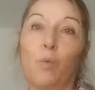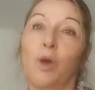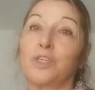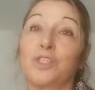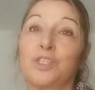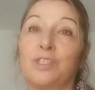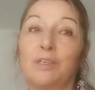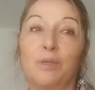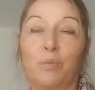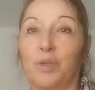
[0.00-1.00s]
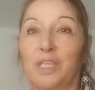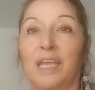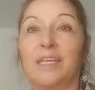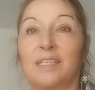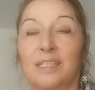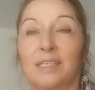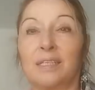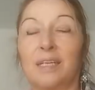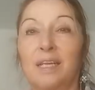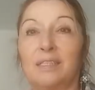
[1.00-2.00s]
watched what they're
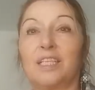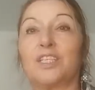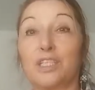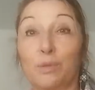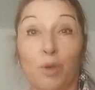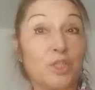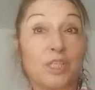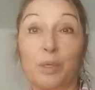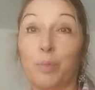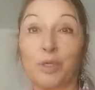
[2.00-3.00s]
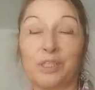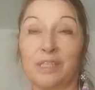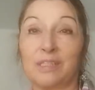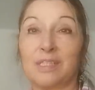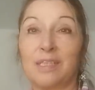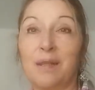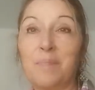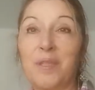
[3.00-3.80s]
eating. They just watched their bodies.